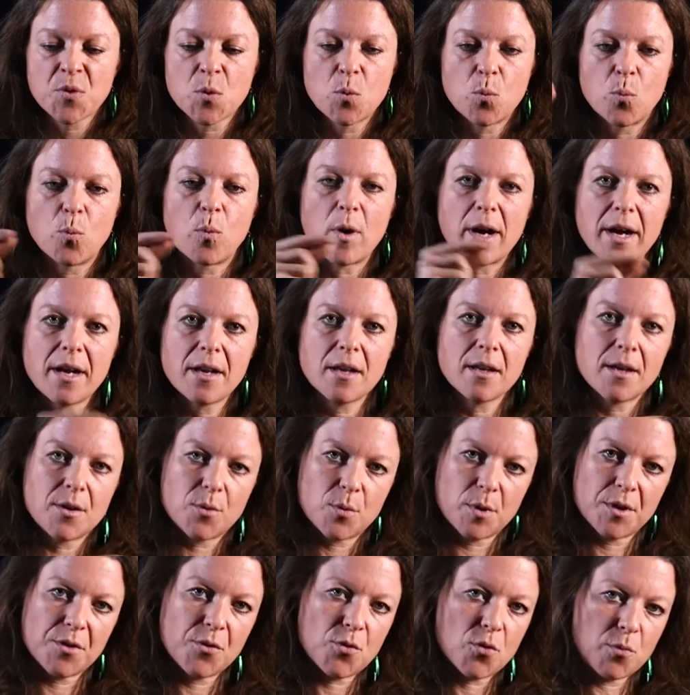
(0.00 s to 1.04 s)
While I
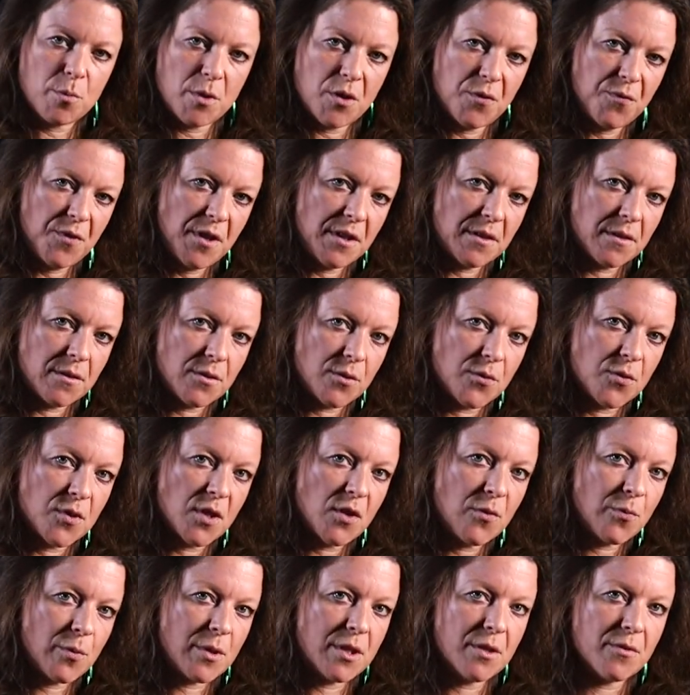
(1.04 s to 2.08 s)
run through my phases of
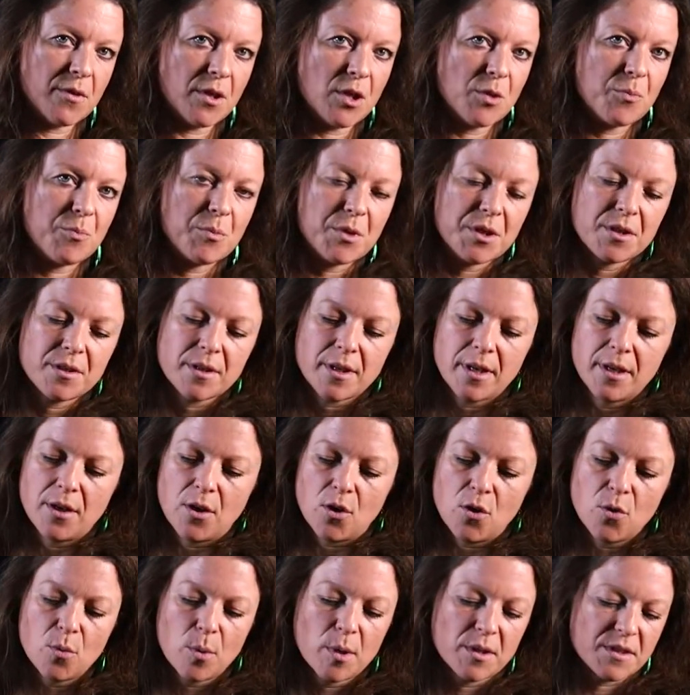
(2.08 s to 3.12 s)
software development, I
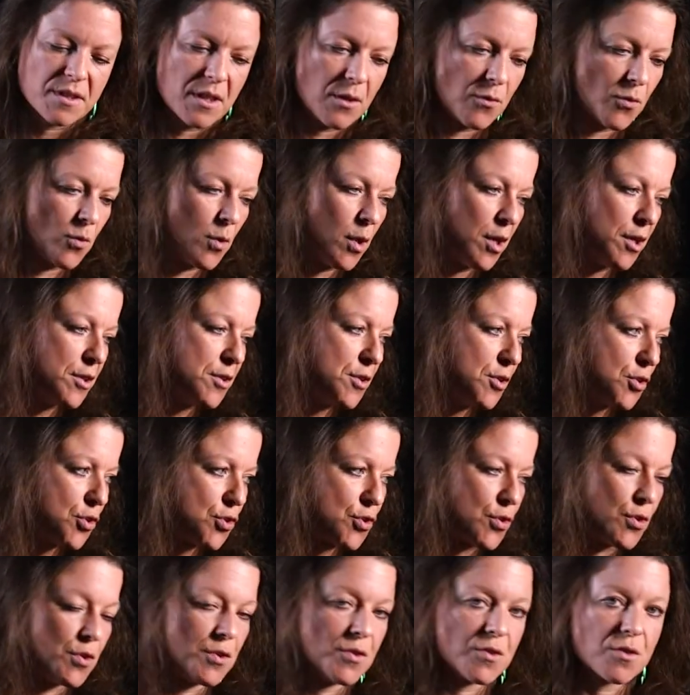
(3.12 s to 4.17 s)
always have quality
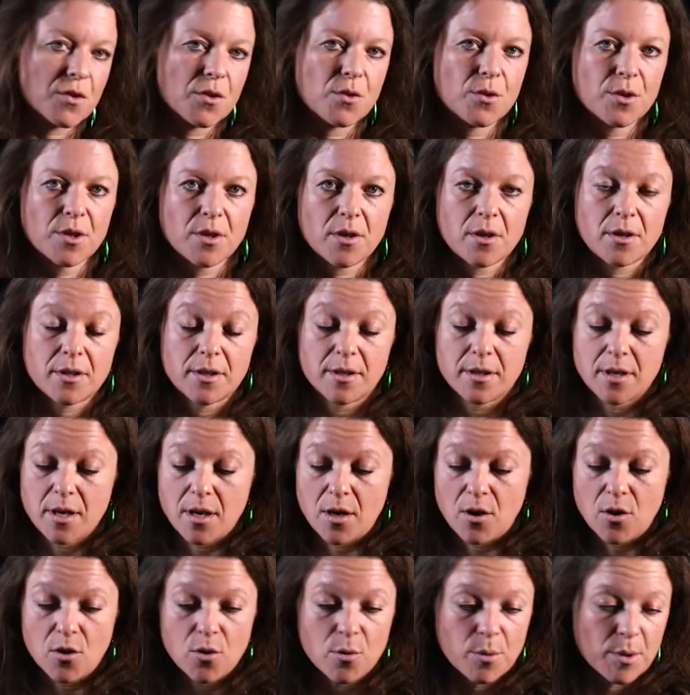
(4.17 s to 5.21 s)
assurance going on and I
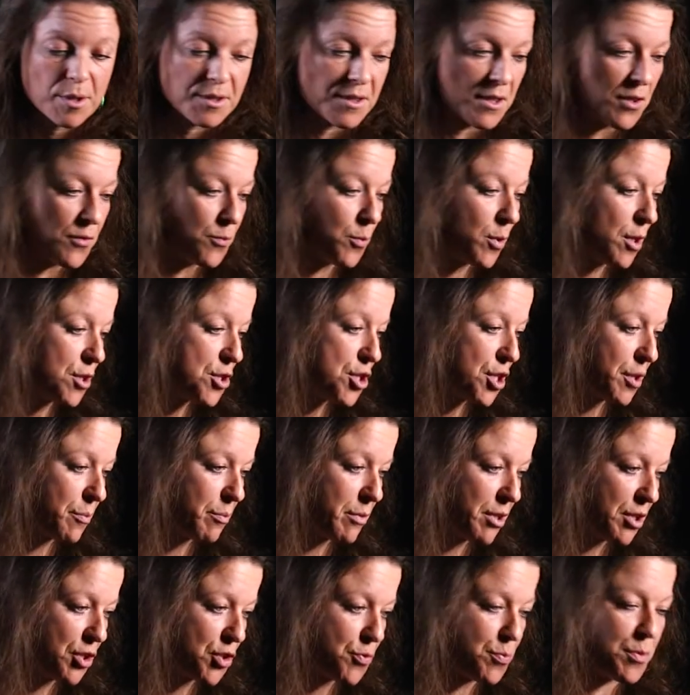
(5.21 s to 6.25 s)
always have project
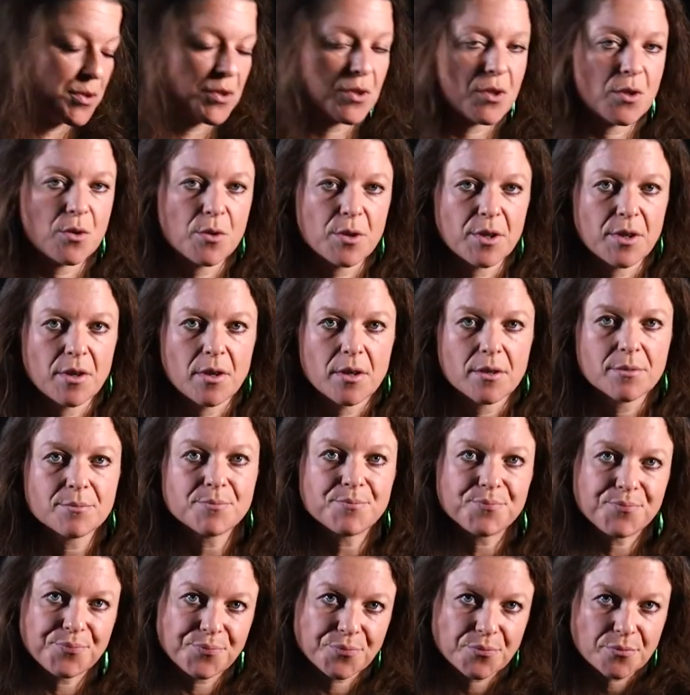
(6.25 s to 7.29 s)
management going on.
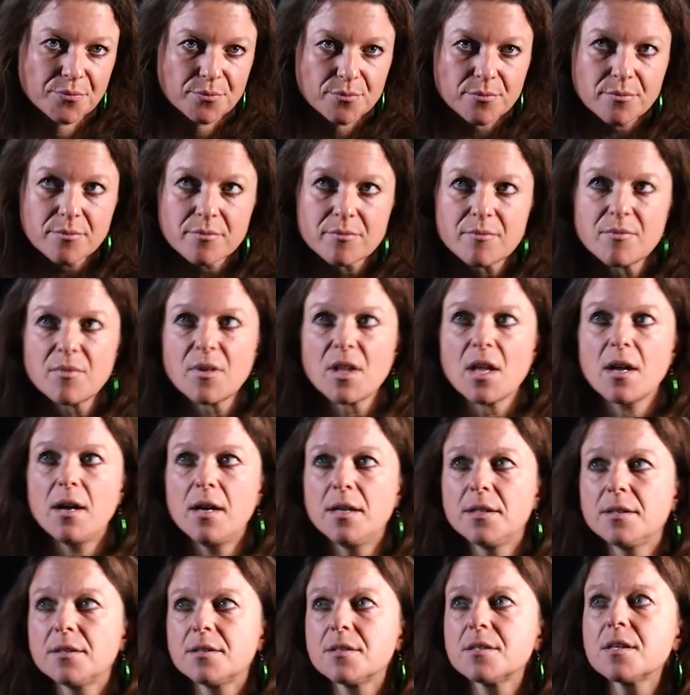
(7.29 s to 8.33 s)

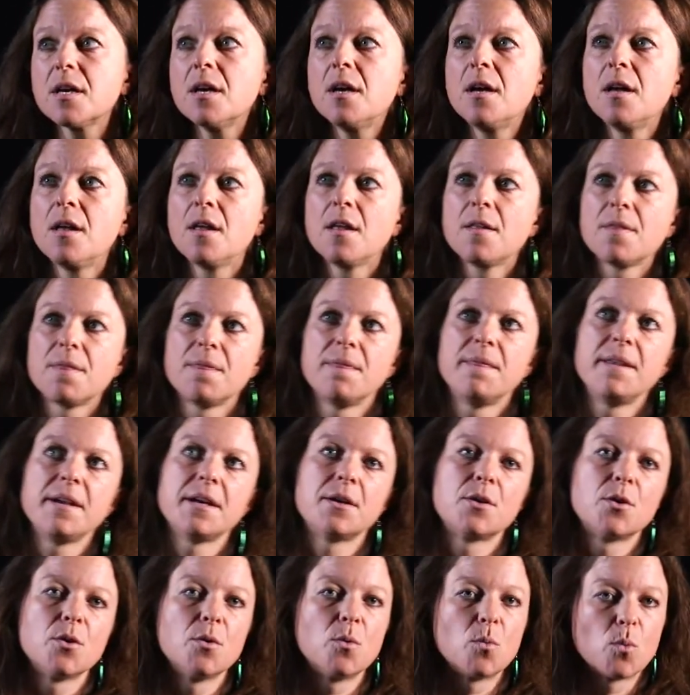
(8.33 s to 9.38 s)
And
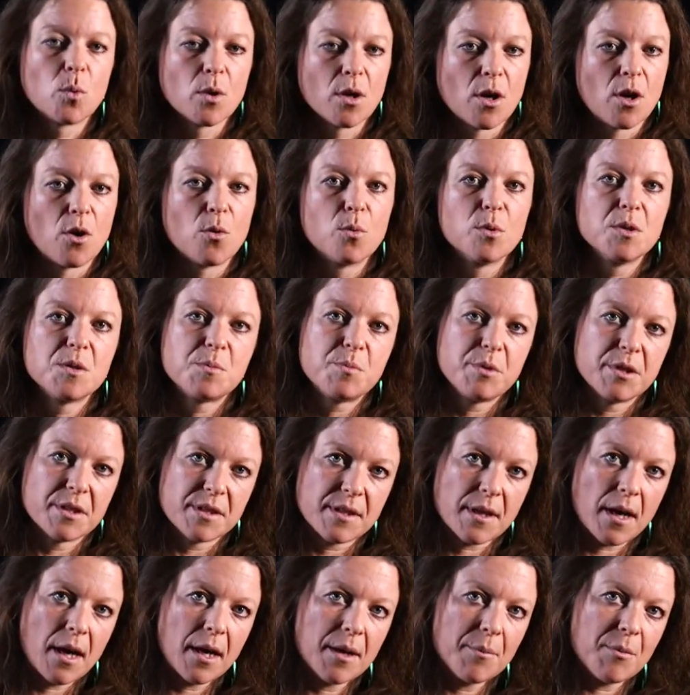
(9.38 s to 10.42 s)
there will always be a
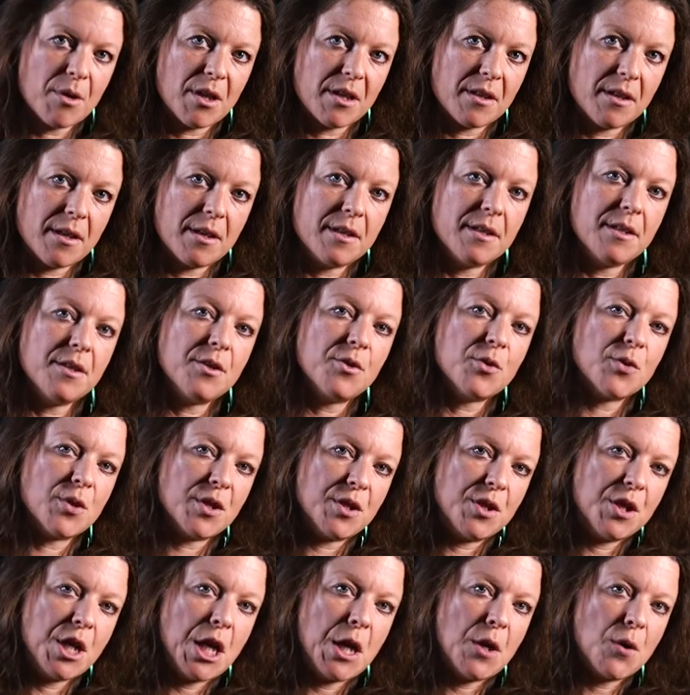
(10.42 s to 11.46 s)
timeline that I need to
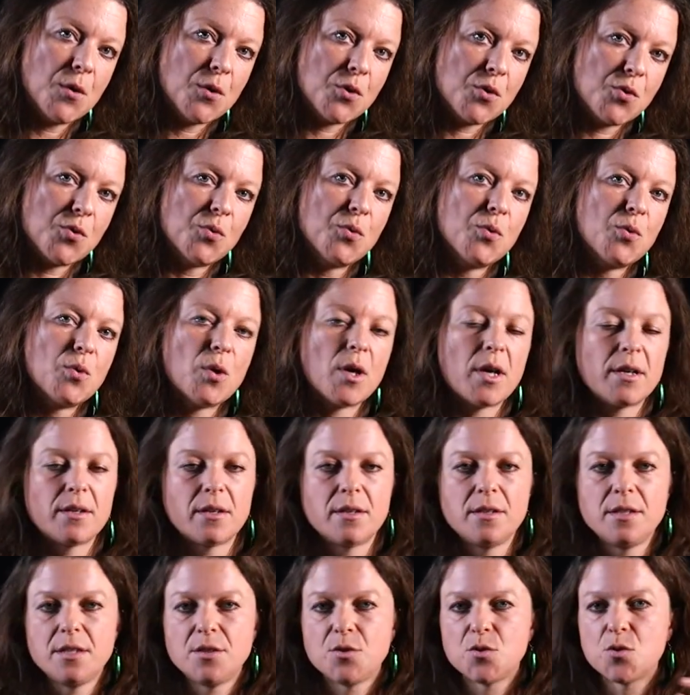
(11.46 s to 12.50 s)
adhere to, and I
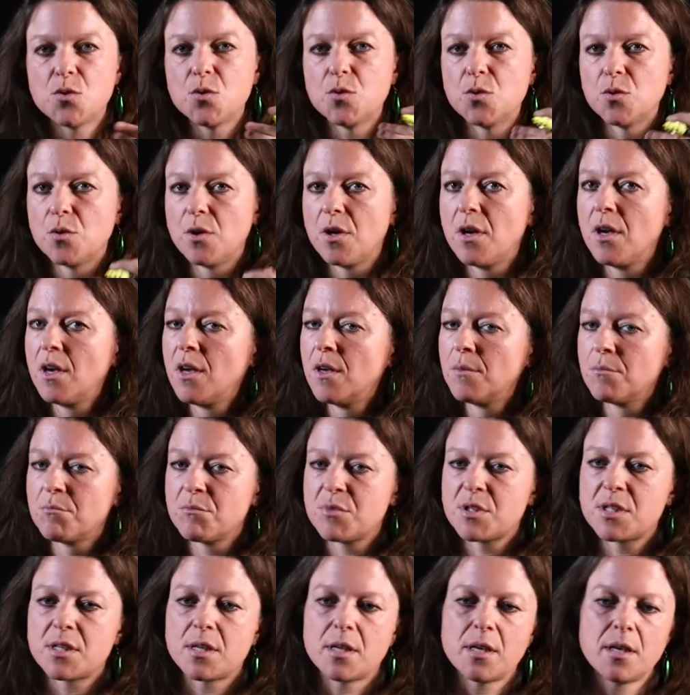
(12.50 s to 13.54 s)
need to
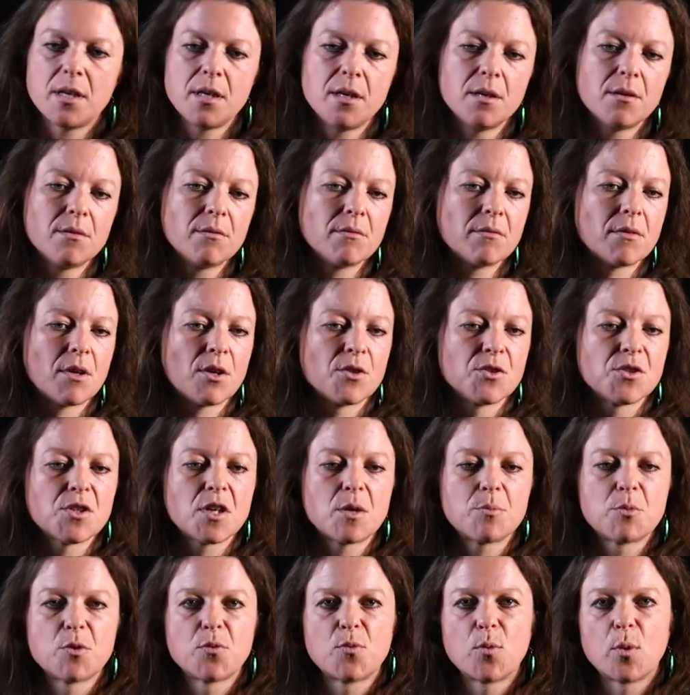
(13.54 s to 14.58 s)
stay on
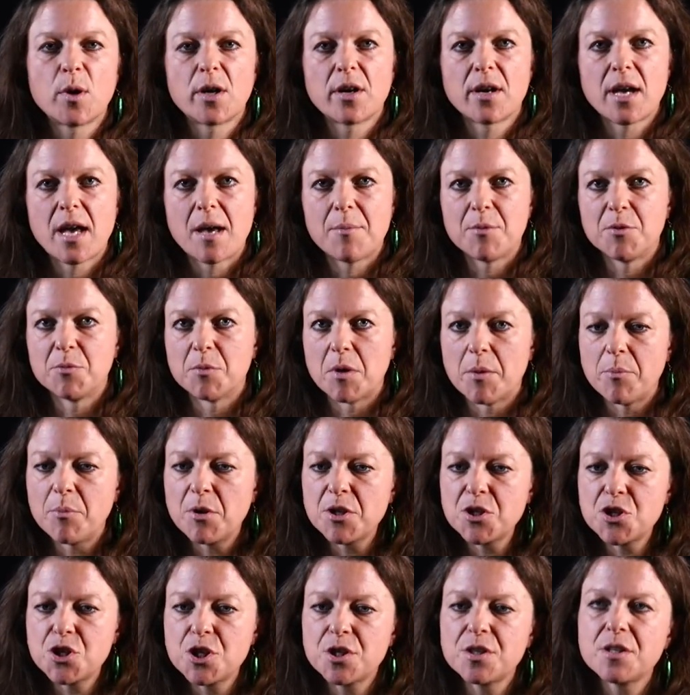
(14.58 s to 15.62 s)
top of where I am in my
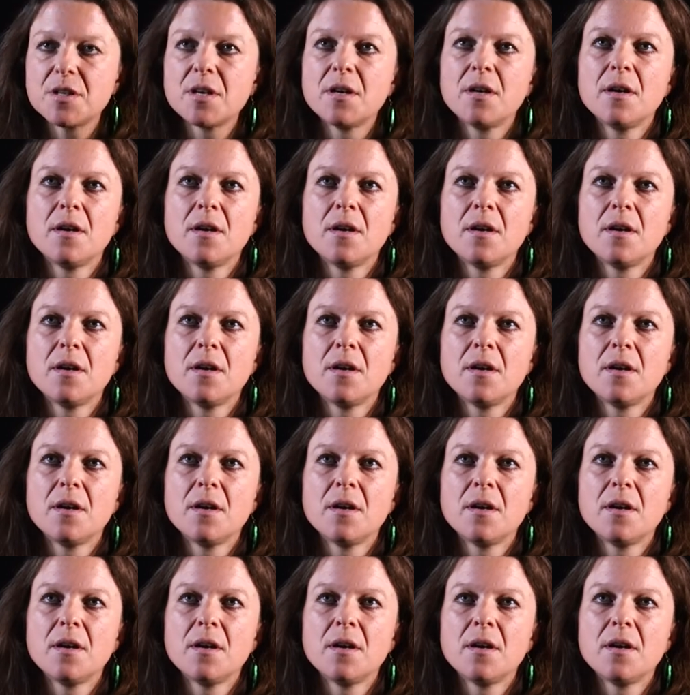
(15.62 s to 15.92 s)
budget